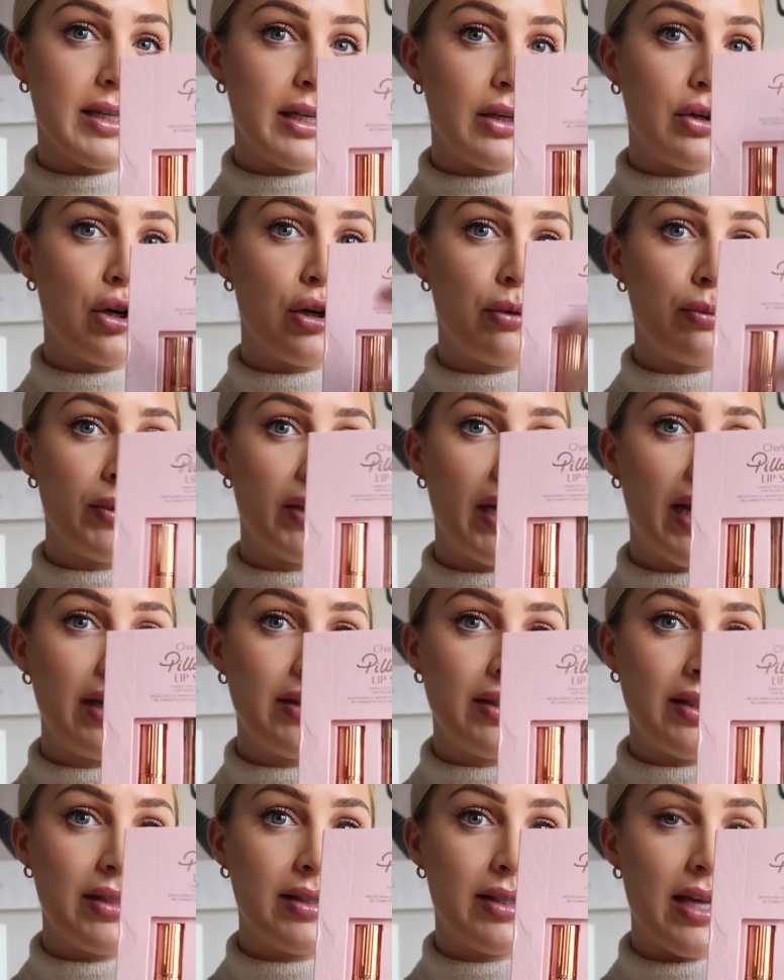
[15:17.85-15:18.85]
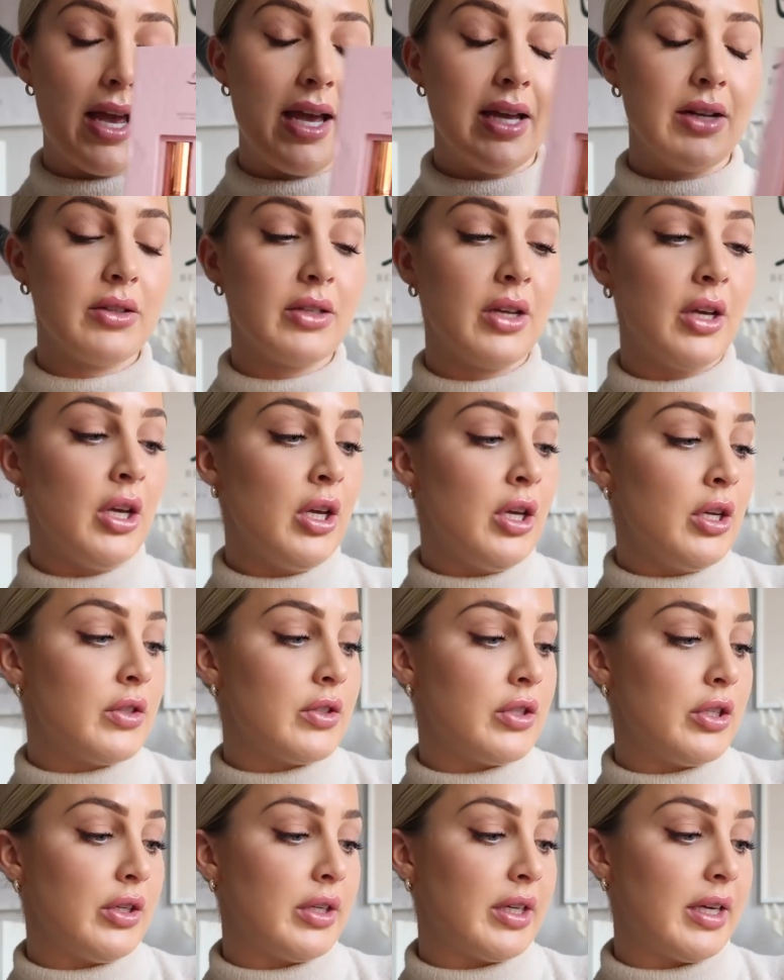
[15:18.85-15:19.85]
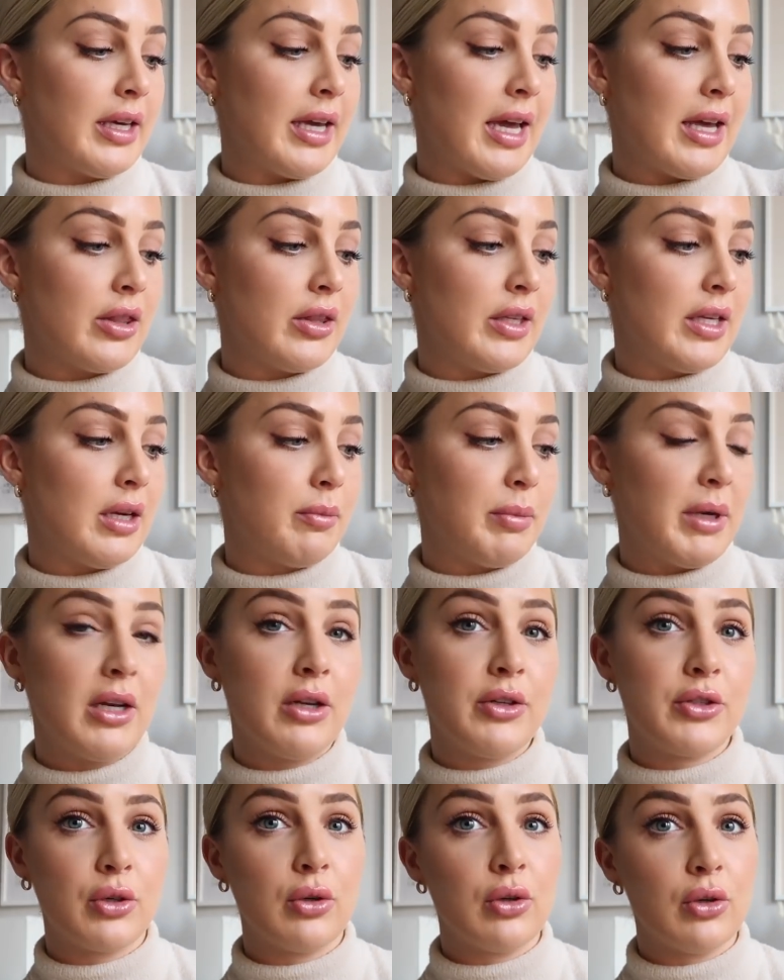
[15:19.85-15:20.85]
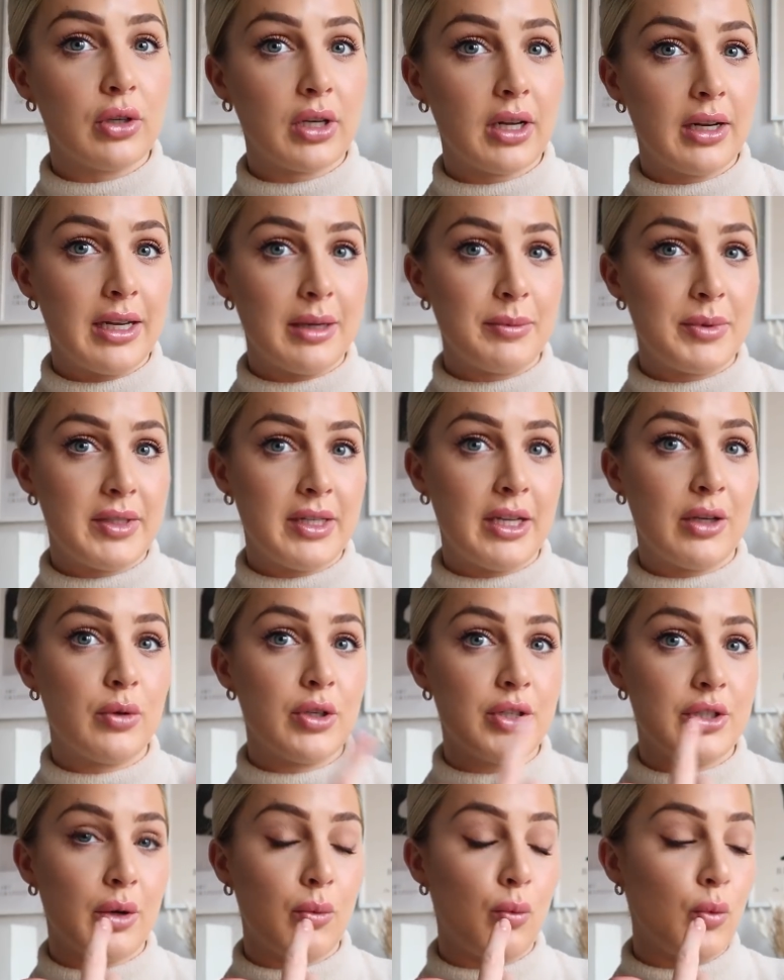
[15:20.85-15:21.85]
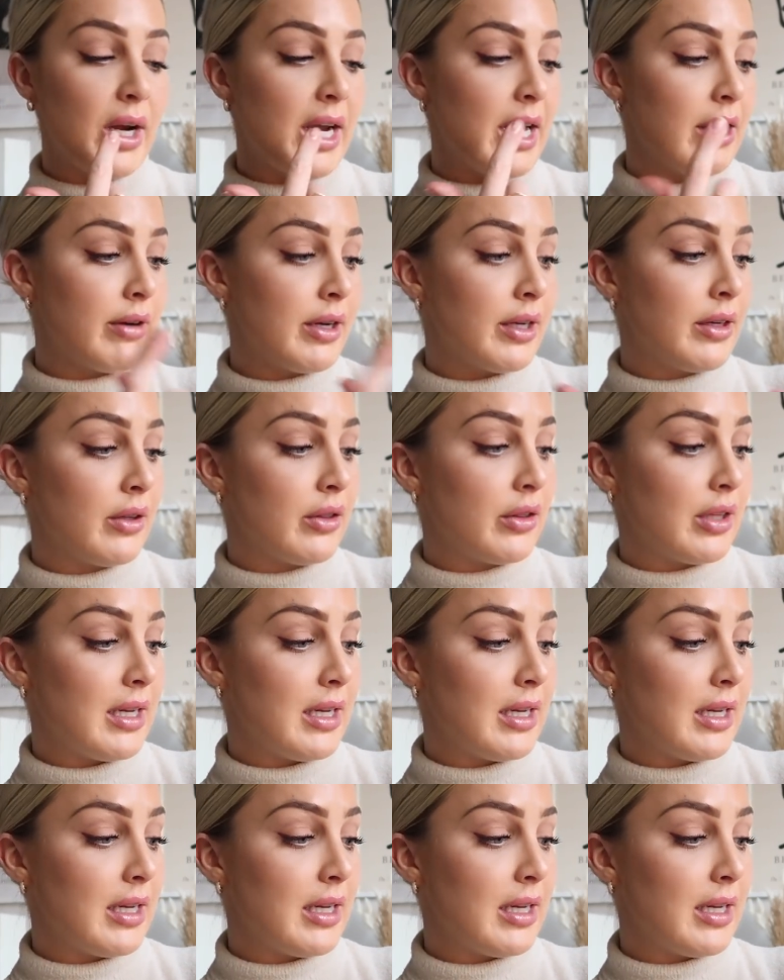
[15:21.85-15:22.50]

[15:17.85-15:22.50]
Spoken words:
It comes as a set, so you can get the Pillow Talk lipstick, which I'm wearing,